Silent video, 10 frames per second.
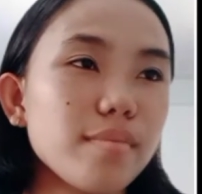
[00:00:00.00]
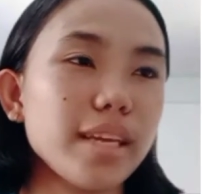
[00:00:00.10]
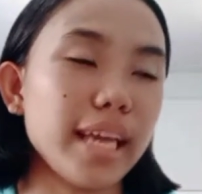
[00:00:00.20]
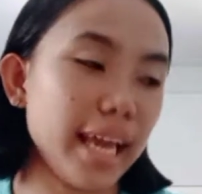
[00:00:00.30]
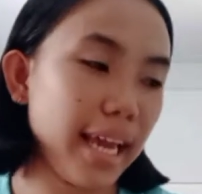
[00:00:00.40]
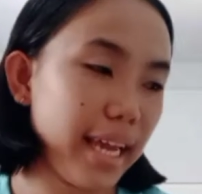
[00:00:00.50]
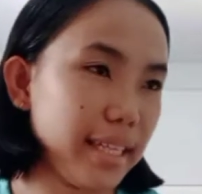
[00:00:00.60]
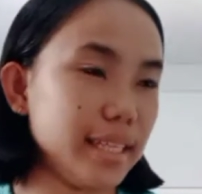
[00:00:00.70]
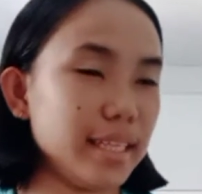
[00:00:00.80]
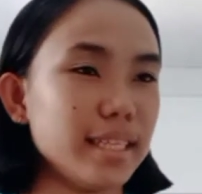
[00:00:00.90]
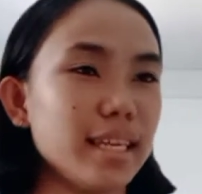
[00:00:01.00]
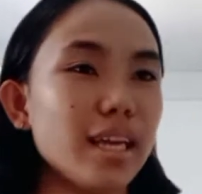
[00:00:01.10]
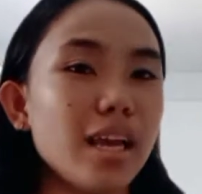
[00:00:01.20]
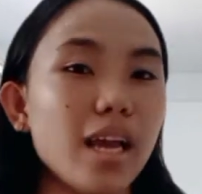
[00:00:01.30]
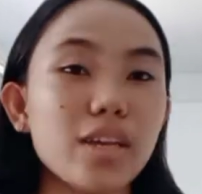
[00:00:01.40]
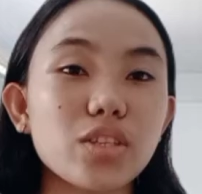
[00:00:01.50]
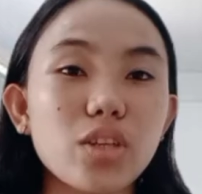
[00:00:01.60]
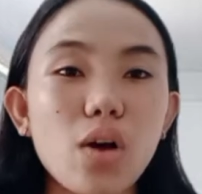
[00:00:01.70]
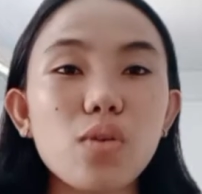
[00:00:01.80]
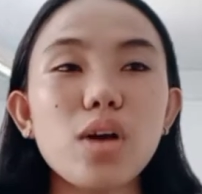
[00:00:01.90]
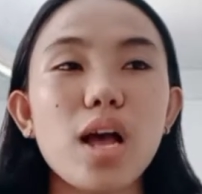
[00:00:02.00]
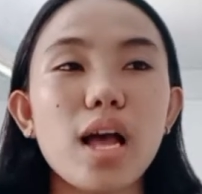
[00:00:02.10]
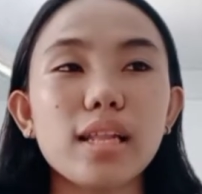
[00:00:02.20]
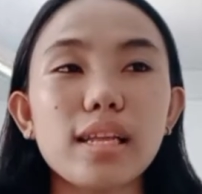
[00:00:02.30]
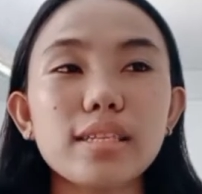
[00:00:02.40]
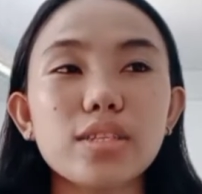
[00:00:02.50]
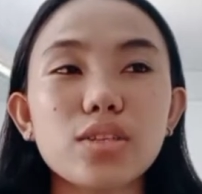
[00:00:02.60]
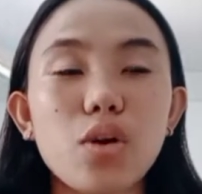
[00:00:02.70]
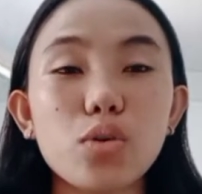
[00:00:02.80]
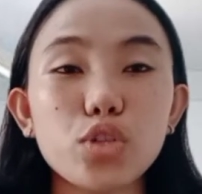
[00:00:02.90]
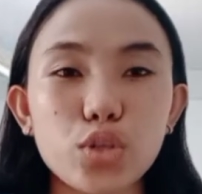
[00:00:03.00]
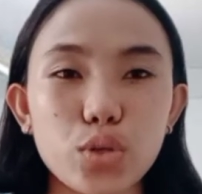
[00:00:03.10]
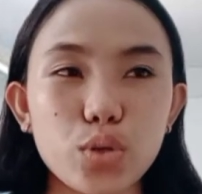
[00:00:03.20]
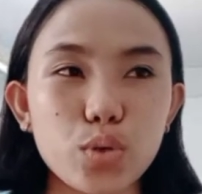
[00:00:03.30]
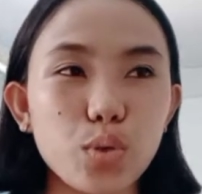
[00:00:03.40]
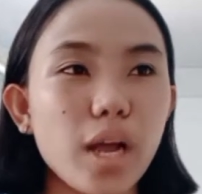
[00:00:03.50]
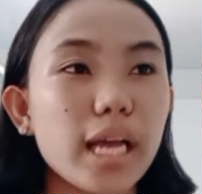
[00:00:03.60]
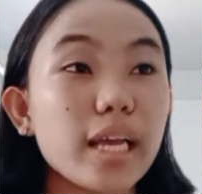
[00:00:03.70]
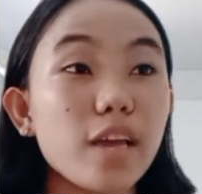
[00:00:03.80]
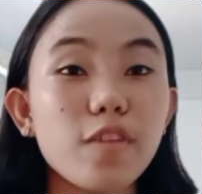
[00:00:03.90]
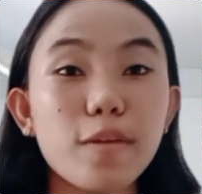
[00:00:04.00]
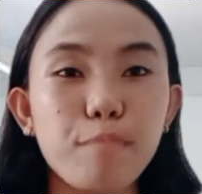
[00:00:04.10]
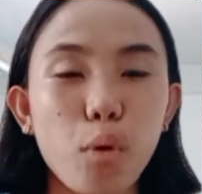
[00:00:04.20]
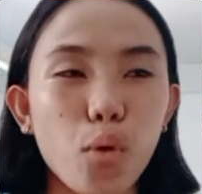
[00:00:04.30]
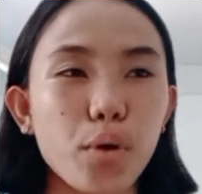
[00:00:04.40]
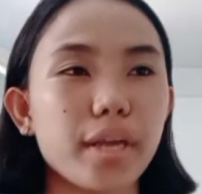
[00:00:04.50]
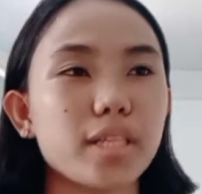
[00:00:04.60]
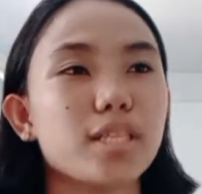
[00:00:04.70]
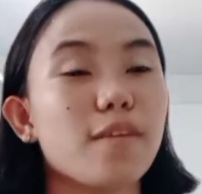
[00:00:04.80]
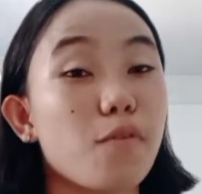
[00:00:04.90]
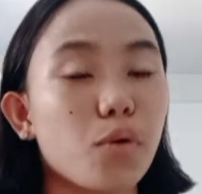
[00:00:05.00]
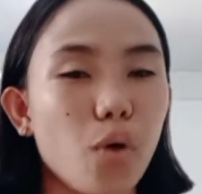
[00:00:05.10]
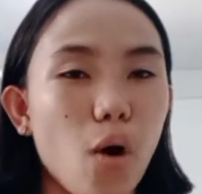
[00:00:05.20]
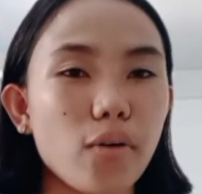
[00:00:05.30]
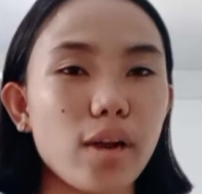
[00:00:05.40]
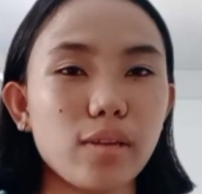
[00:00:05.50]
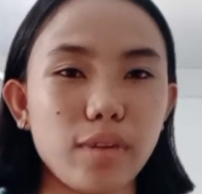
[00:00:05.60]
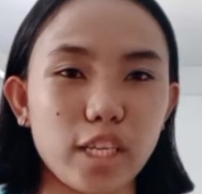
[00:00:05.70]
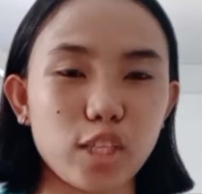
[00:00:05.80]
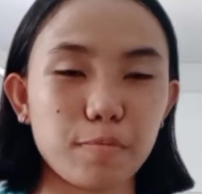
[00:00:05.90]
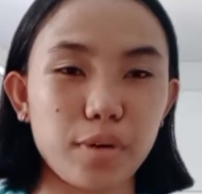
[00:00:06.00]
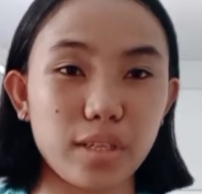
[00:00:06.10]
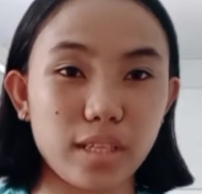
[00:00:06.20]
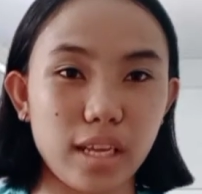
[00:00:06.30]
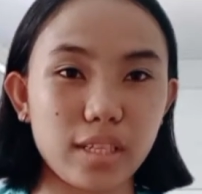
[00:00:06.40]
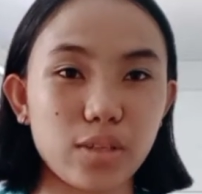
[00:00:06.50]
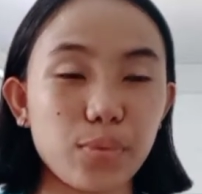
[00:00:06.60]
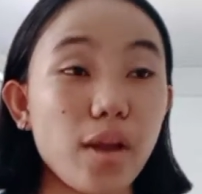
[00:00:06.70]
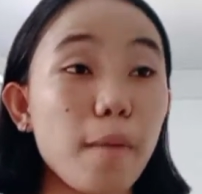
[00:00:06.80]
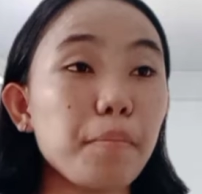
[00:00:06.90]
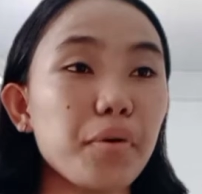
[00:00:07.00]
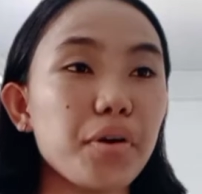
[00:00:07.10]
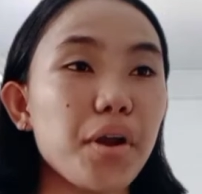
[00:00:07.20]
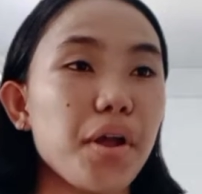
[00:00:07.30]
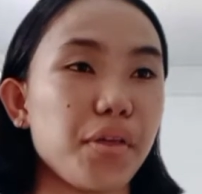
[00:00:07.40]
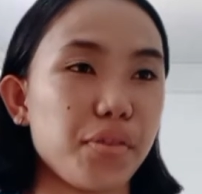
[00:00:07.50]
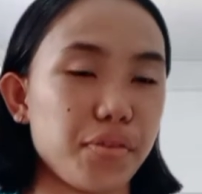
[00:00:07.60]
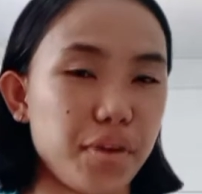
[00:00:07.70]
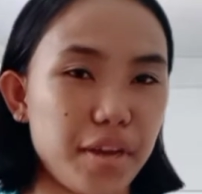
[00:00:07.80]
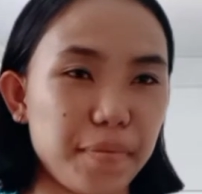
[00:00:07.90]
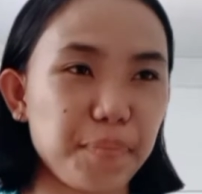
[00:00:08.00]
hands. So let's go to giving points for oral responses. So number 3.